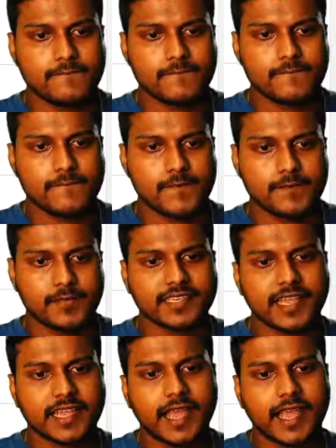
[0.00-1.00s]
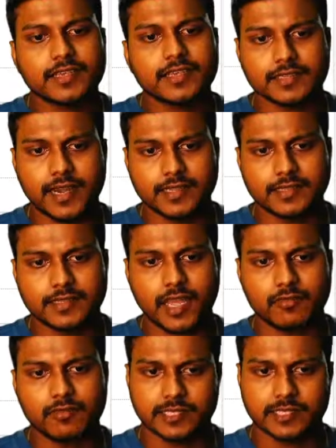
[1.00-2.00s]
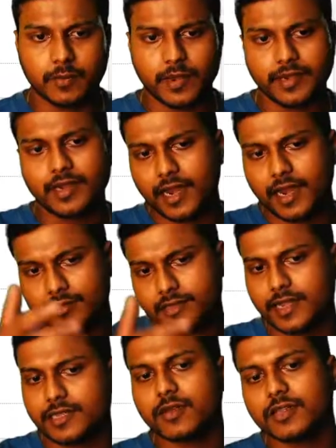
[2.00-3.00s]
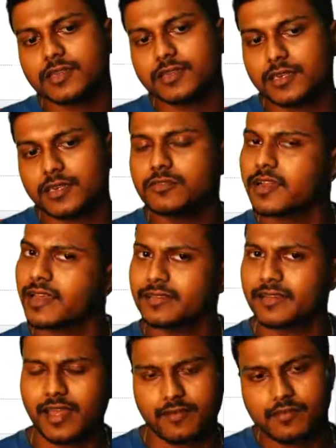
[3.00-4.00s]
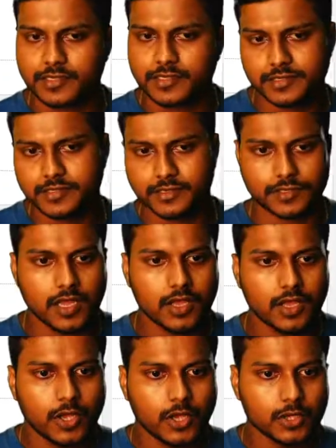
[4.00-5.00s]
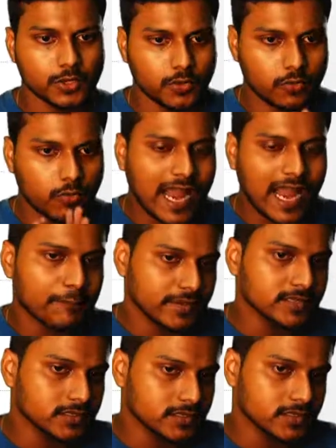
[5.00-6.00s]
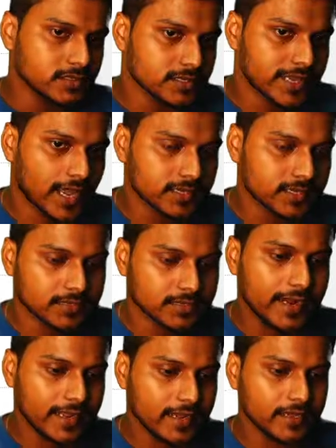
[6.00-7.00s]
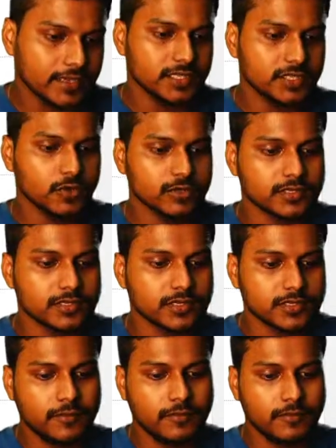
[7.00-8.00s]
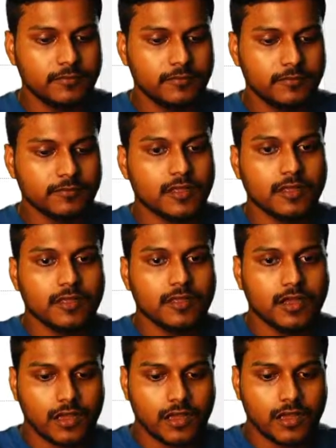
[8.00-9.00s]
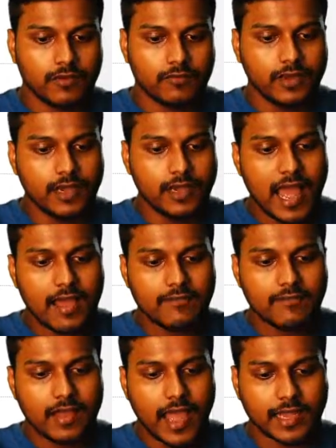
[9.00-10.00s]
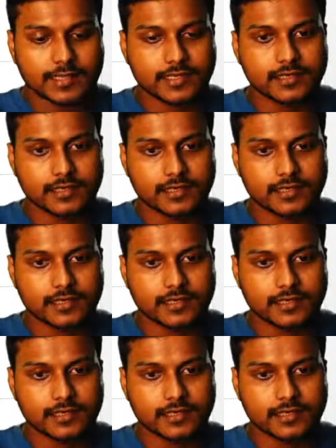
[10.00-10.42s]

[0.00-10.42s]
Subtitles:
this cache aside, let's say I would explain, and the rest of the three you can have a research. So what happens in this cache aside is your system will have access